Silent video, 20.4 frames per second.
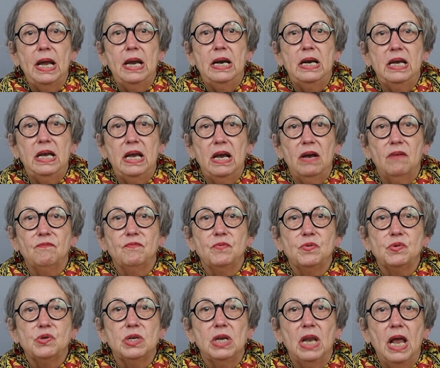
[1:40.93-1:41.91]
and again for
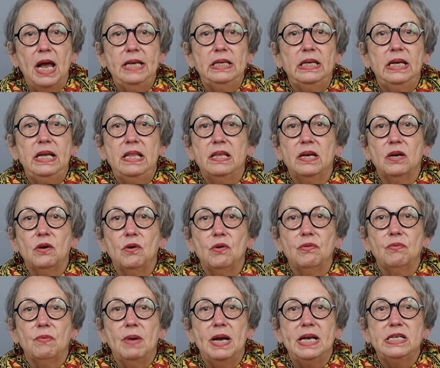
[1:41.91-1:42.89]
slightly thicker
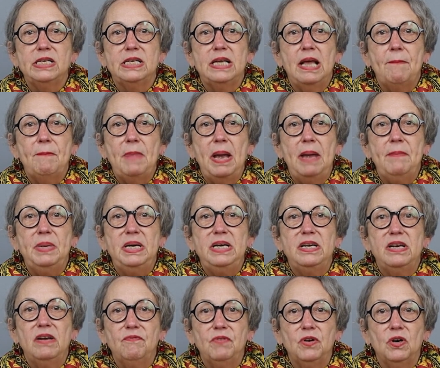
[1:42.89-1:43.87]
threads that may be
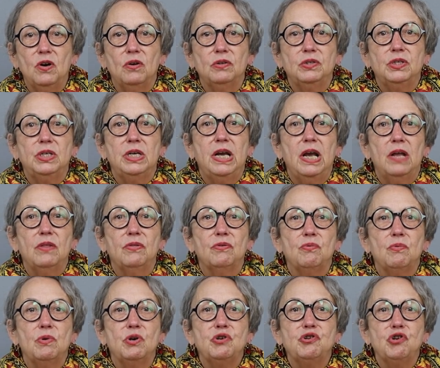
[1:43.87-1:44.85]
difficult to get
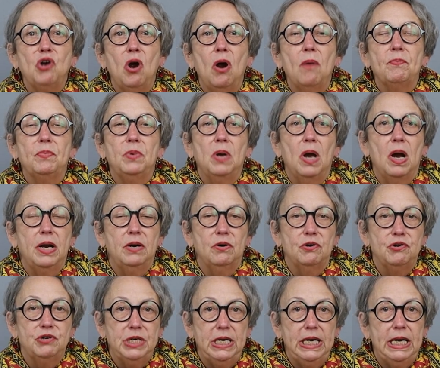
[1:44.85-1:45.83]
through a sharp 9
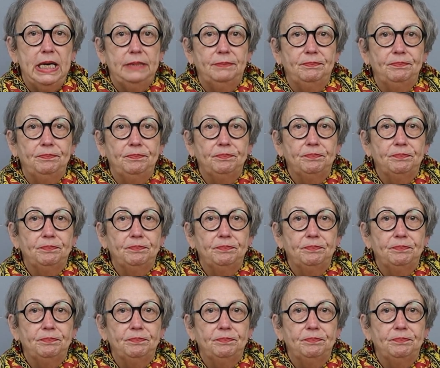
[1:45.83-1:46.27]
or 10.